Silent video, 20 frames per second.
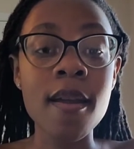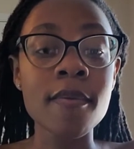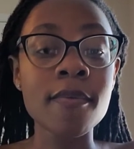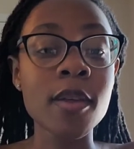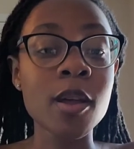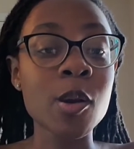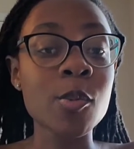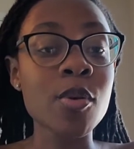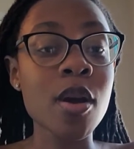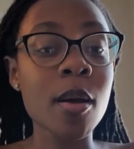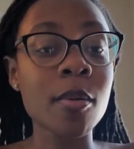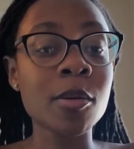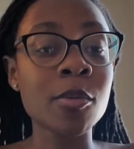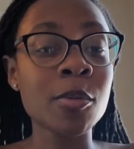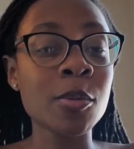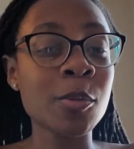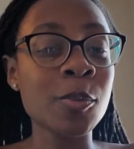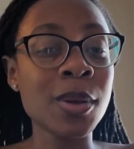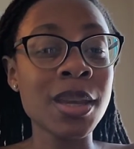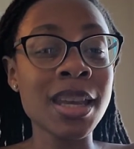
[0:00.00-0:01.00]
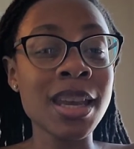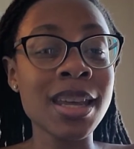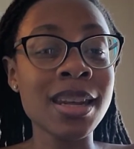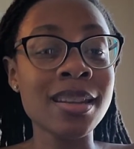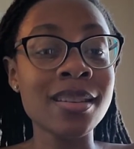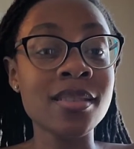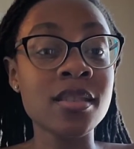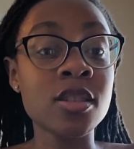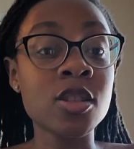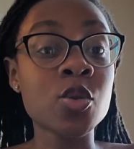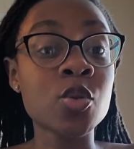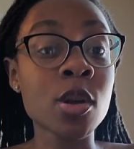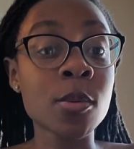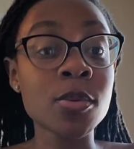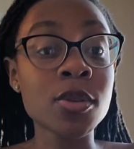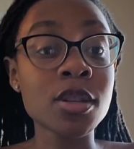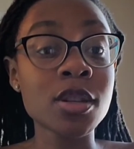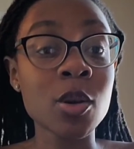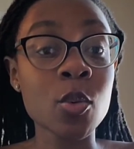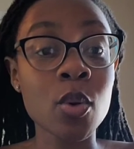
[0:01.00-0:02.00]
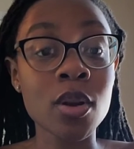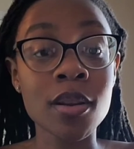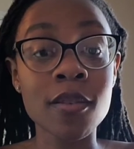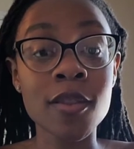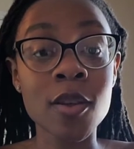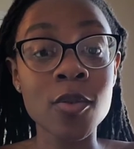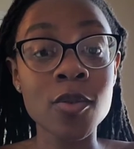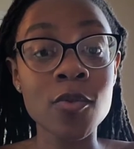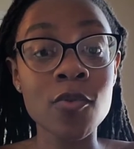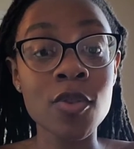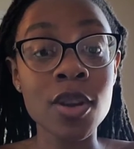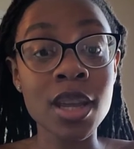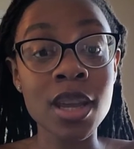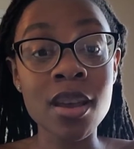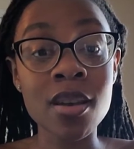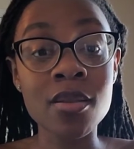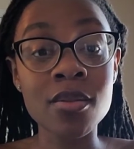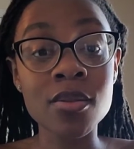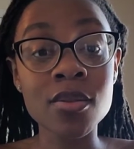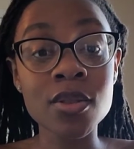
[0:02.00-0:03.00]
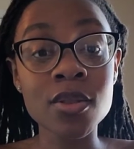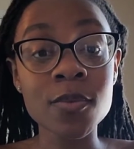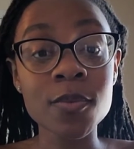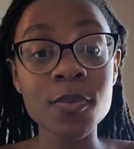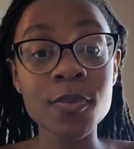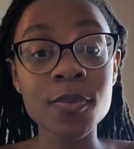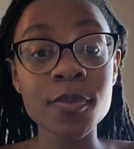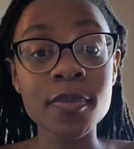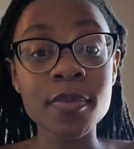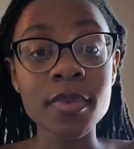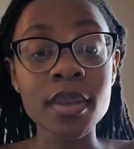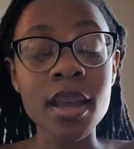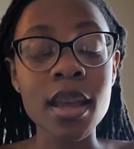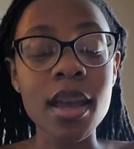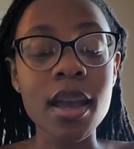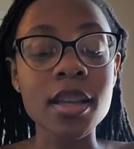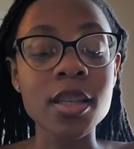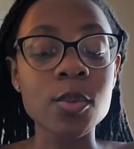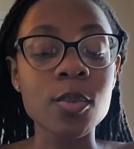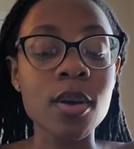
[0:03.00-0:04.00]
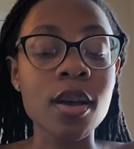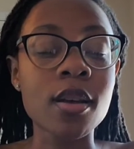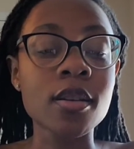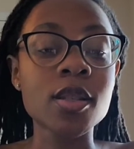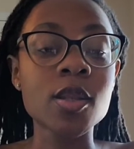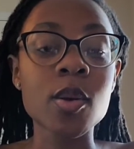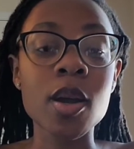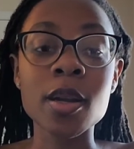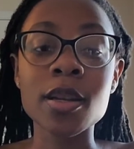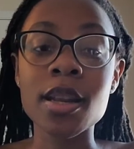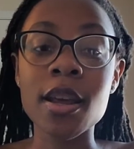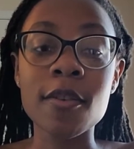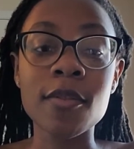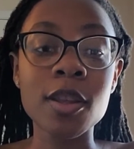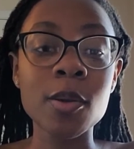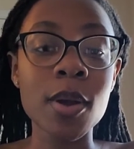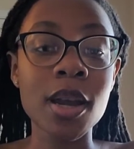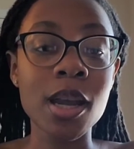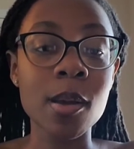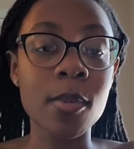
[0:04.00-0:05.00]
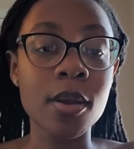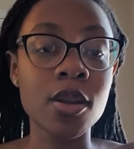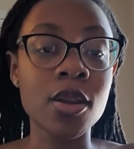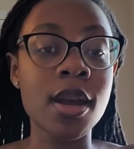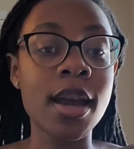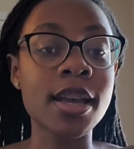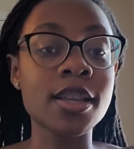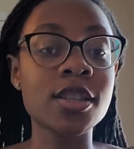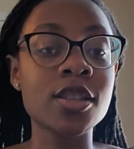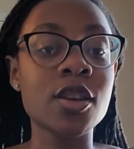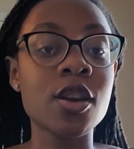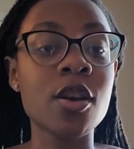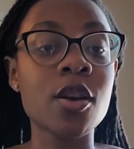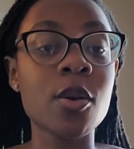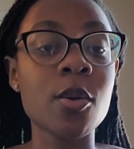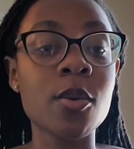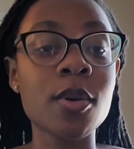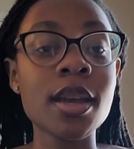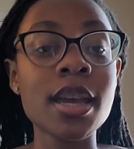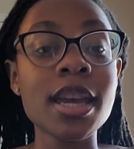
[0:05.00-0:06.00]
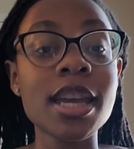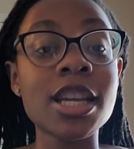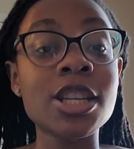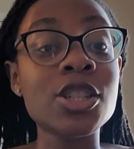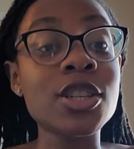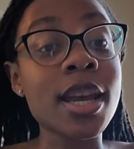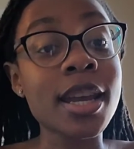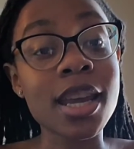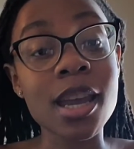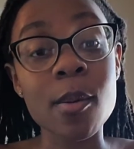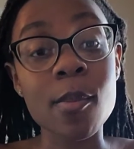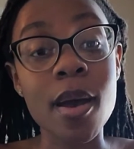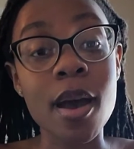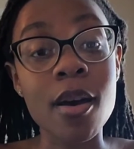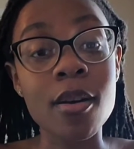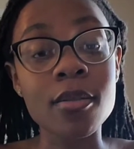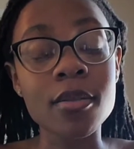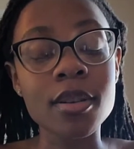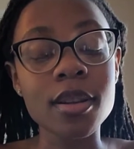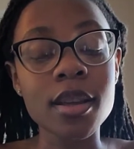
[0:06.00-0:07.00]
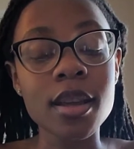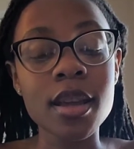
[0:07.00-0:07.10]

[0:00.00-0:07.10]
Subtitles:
That'll probably be in his description in one of those videos as well. So I definitely recommend you guys go and check him out.